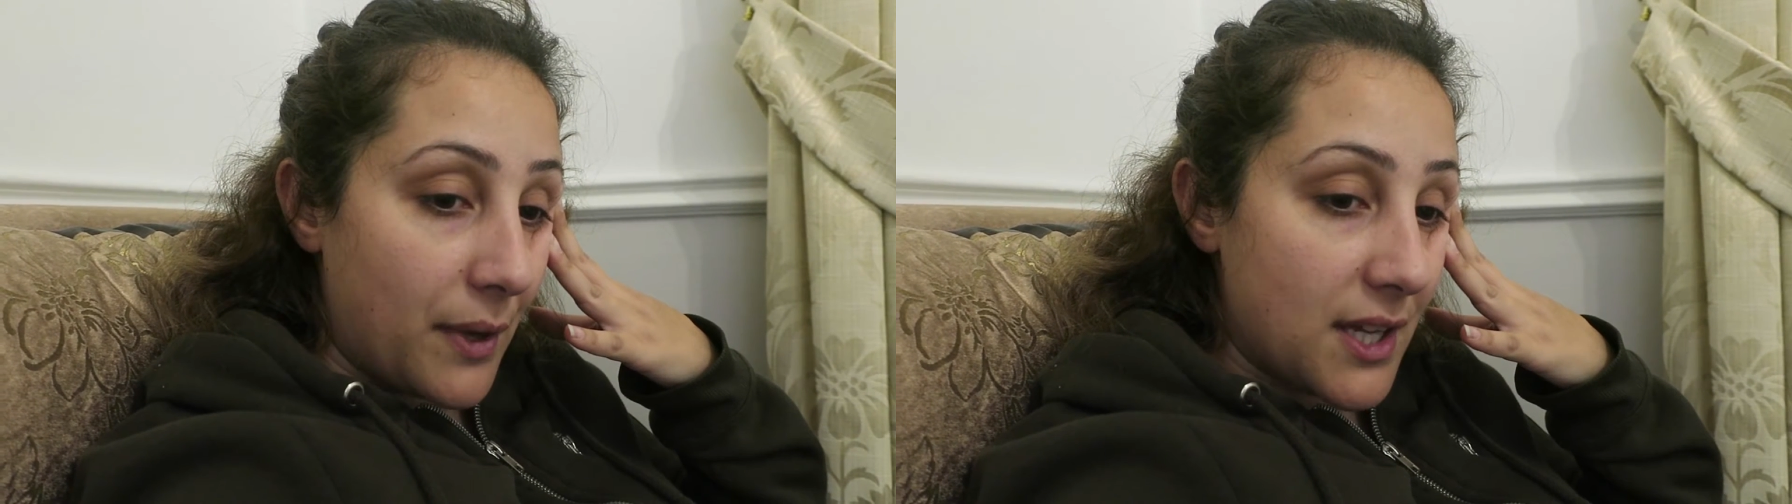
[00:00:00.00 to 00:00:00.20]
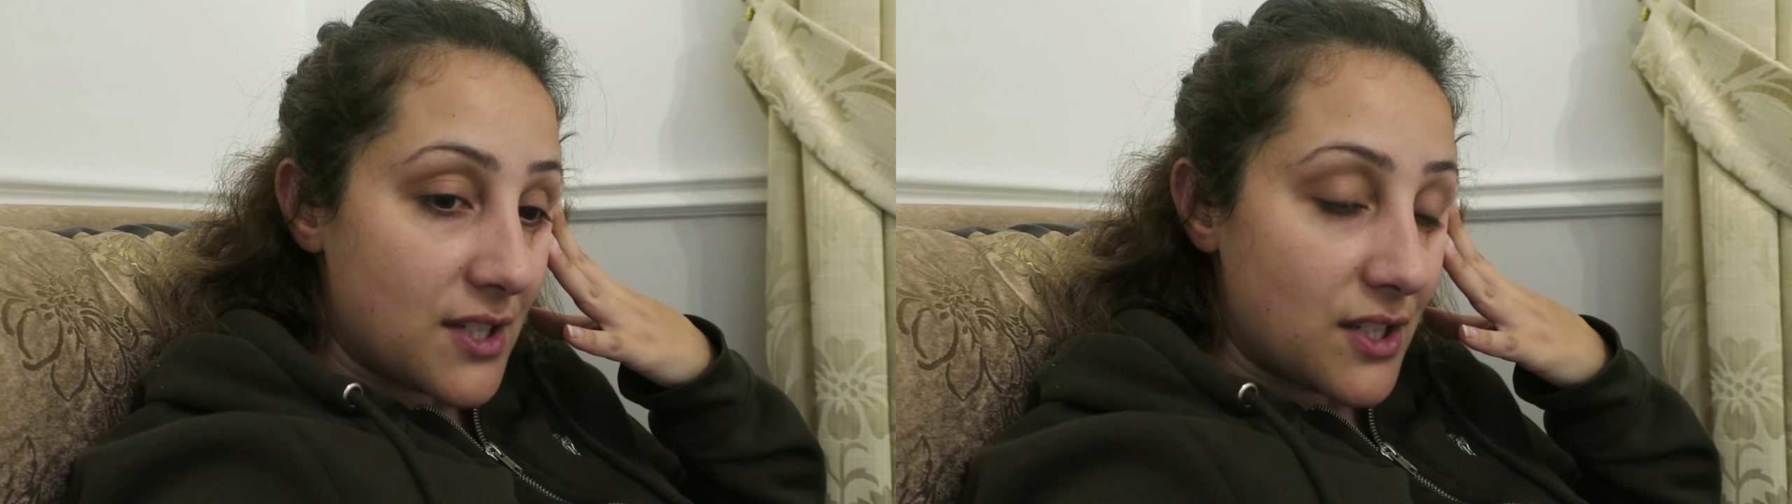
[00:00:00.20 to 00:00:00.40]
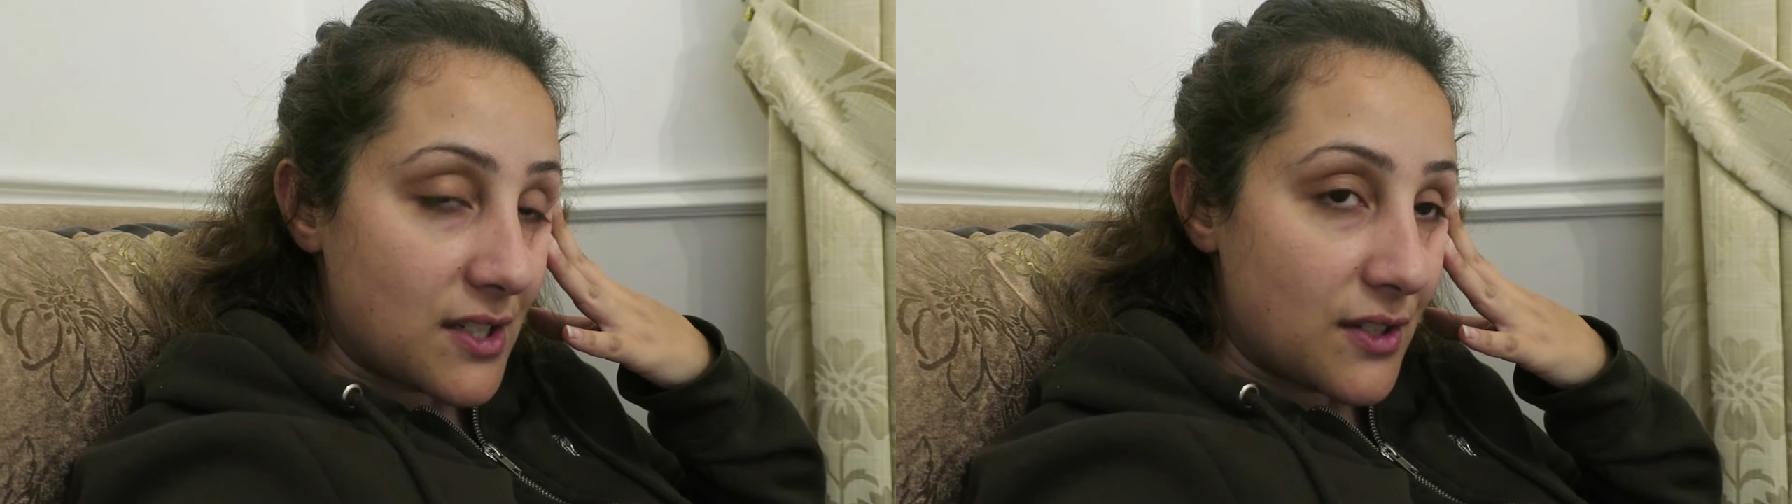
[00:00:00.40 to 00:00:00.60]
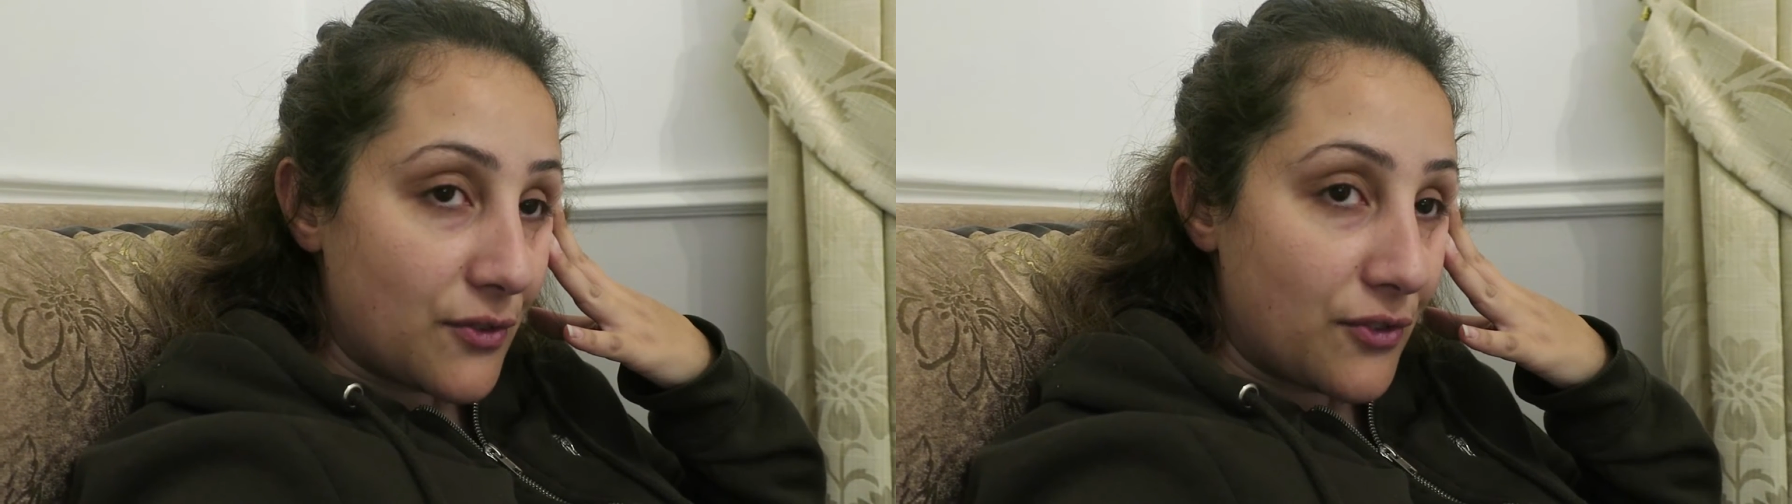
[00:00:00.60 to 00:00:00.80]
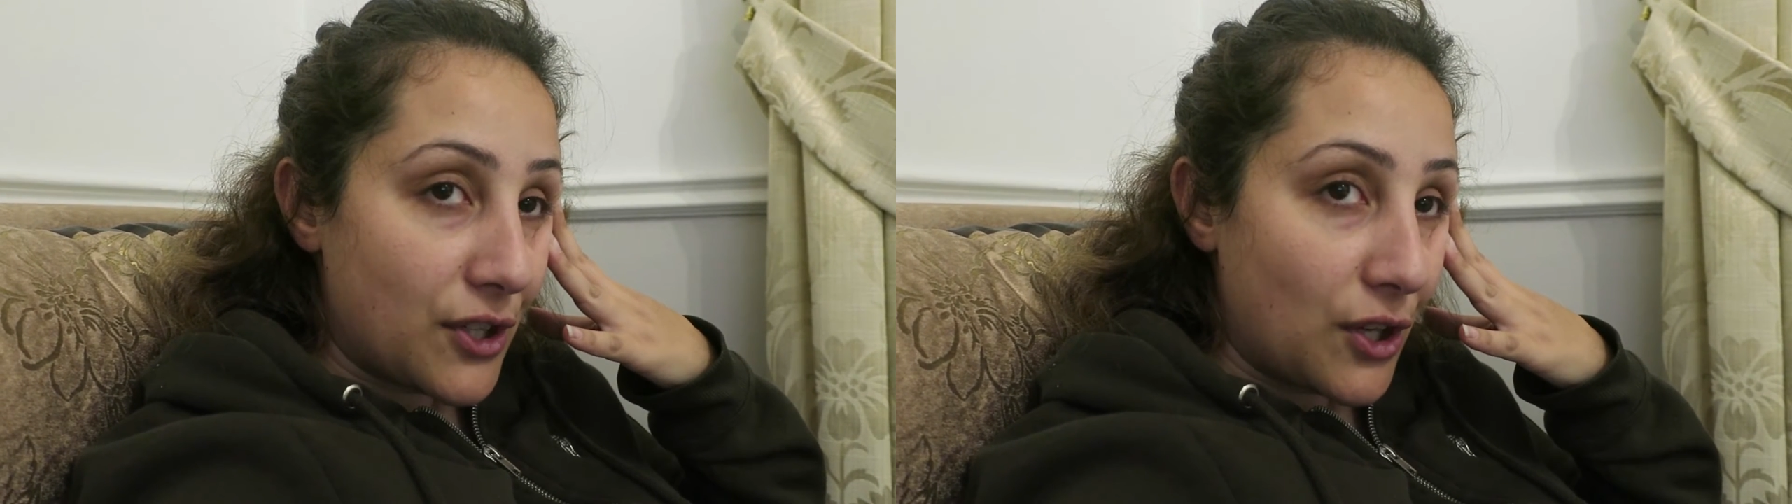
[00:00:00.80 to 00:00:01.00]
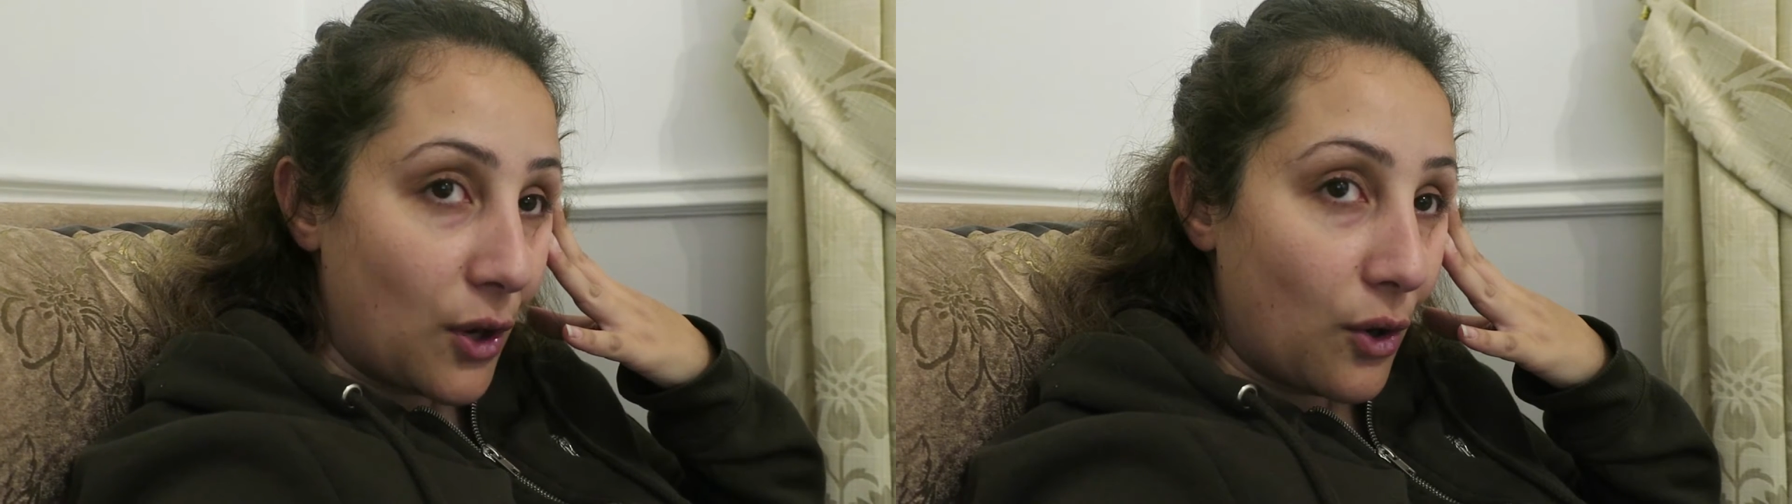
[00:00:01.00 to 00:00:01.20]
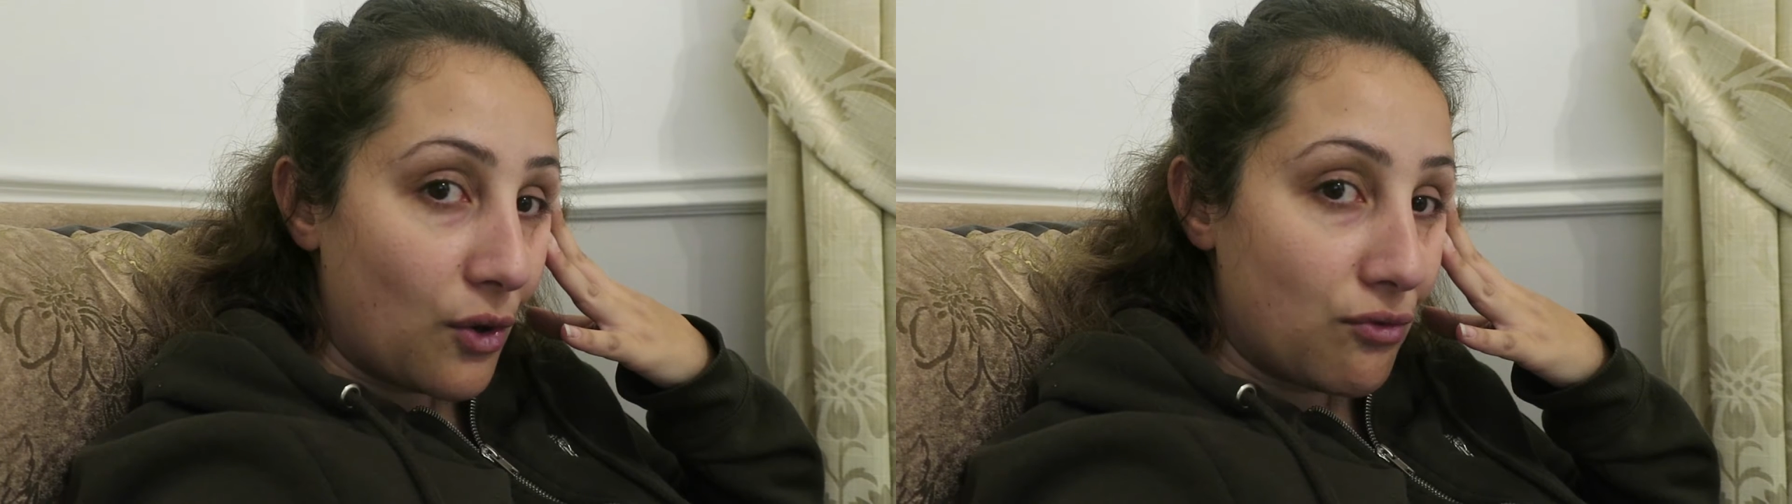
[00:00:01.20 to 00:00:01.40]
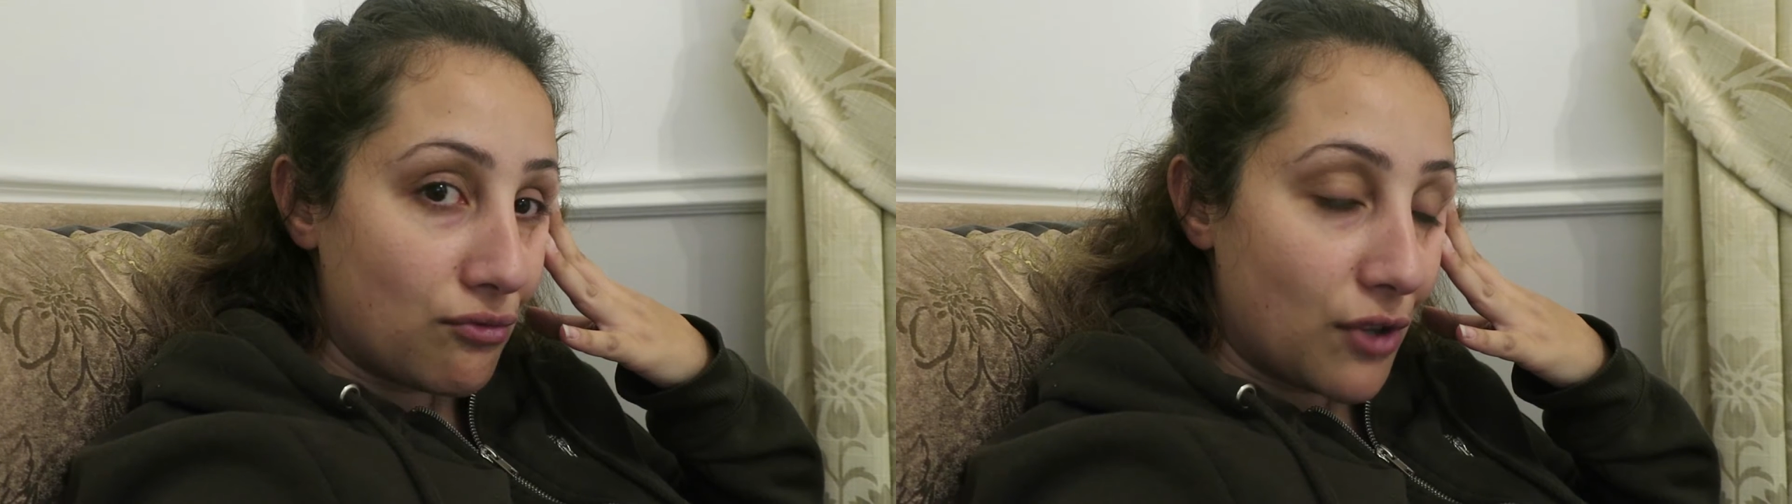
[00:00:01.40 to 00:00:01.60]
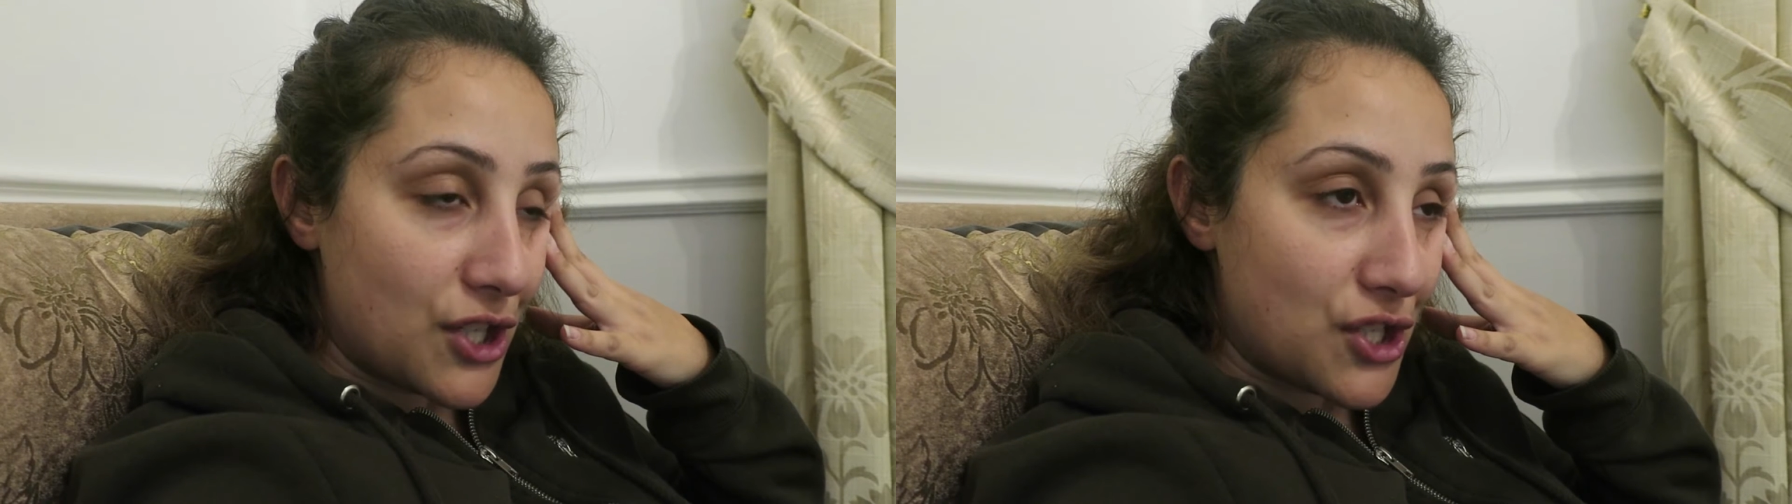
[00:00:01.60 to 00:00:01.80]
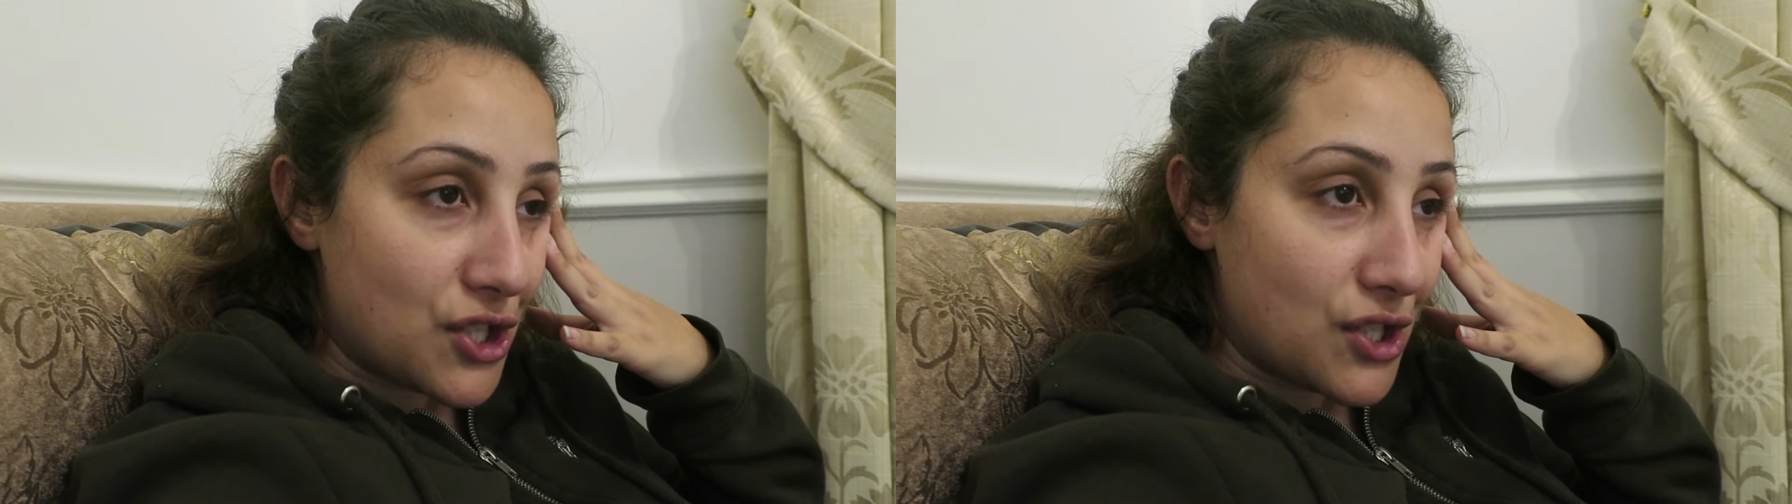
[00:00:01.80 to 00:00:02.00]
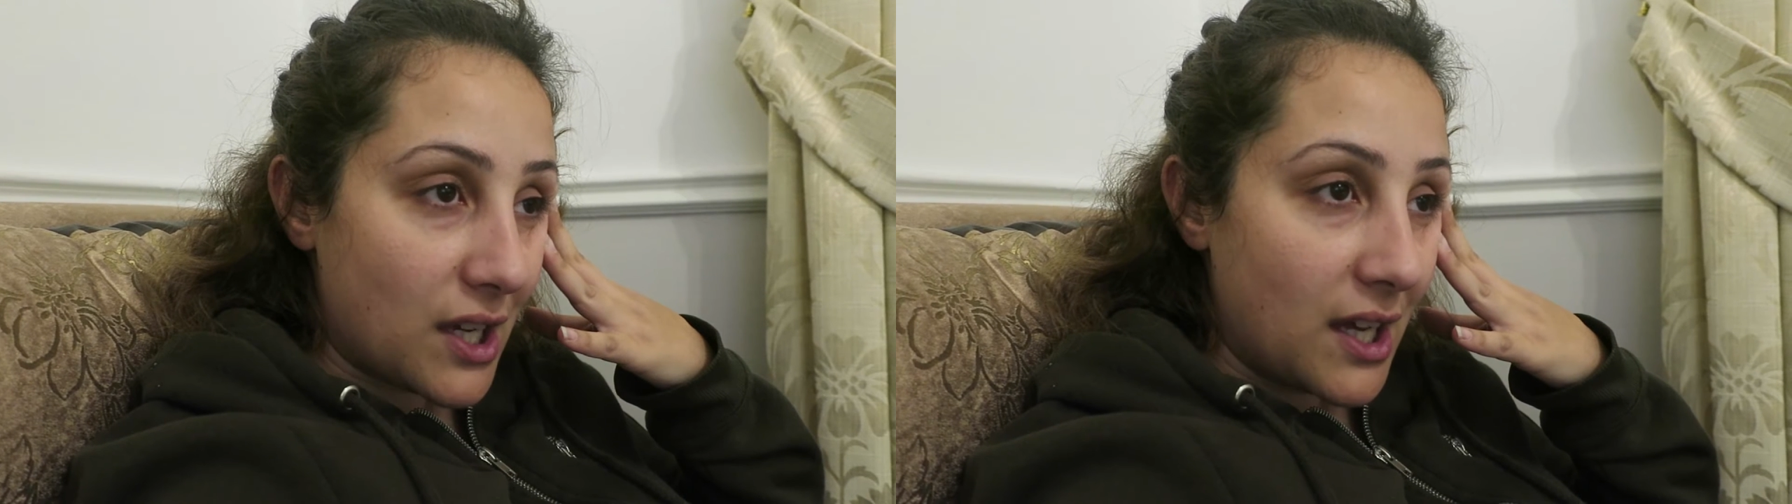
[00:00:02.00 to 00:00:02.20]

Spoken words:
but it's just the 3 o'clock rush